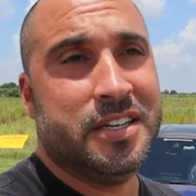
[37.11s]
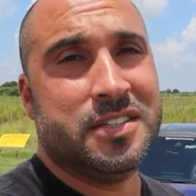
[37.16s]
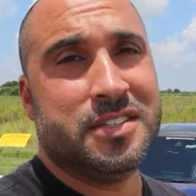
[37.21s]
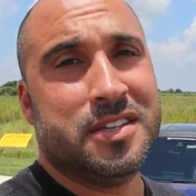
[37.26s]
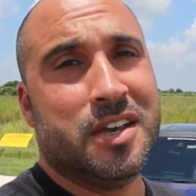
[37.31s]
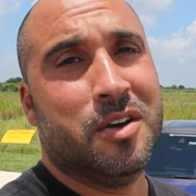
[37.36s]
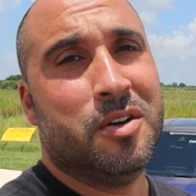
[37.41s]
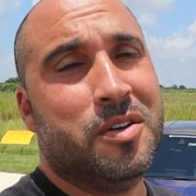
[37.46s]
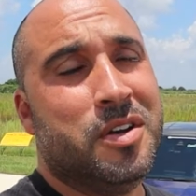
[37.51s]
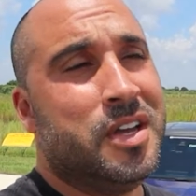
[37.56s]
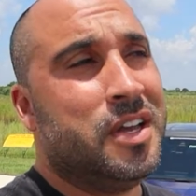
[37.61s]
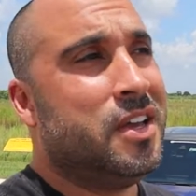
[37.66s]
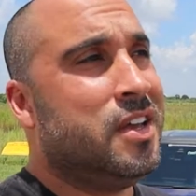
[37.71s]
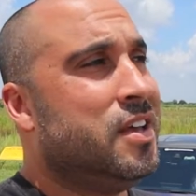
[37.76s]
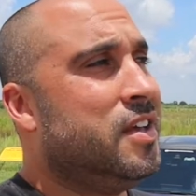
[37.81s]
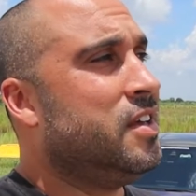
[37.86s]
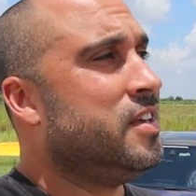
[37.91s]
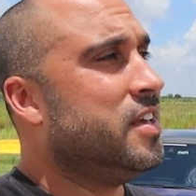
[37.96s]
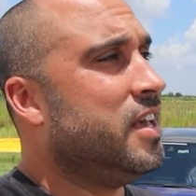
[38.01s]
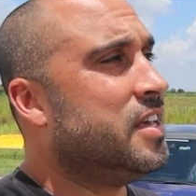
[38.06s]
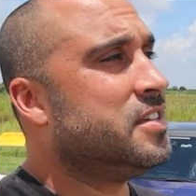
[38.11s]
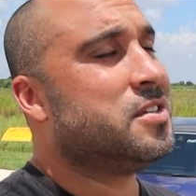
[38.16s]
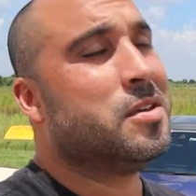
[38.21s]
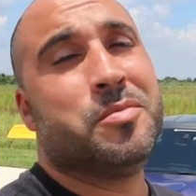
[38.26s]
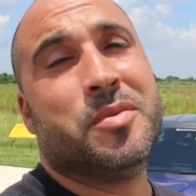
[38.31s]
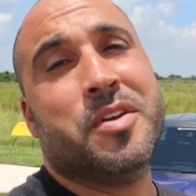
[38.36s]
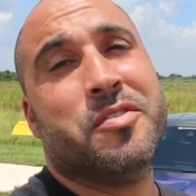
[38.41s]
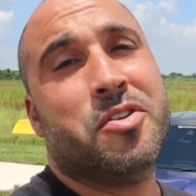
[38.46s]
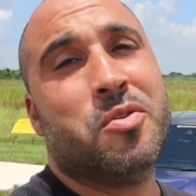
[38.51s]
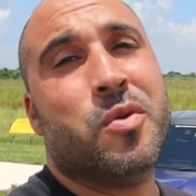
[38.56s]
So yes,
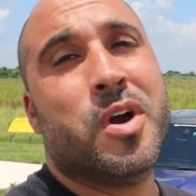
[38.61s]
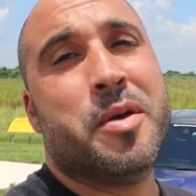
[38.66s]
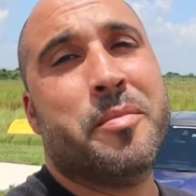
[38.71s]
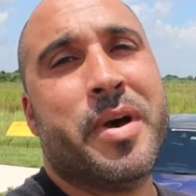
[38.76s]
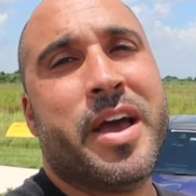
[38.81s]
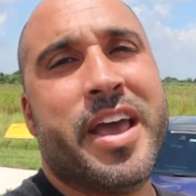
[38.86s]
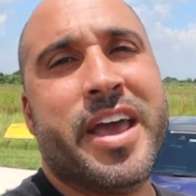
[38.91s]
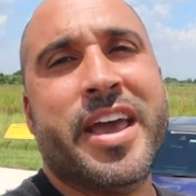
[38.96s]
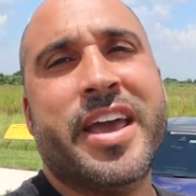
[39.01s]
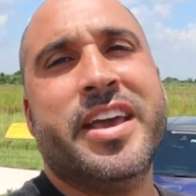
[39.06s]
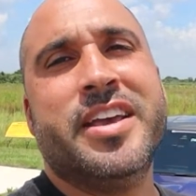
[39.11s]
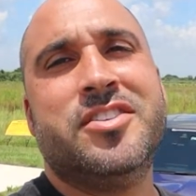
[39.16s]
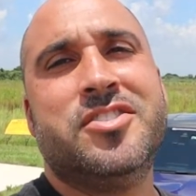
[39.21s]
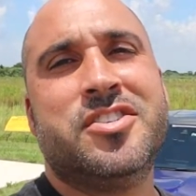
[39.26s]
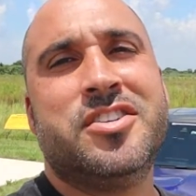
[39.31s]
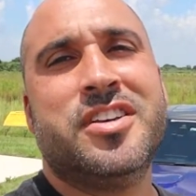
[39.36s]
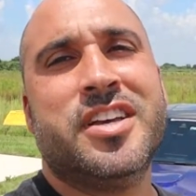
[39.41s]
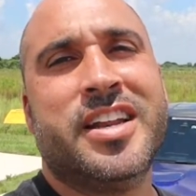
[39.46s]
I'm giving away my age.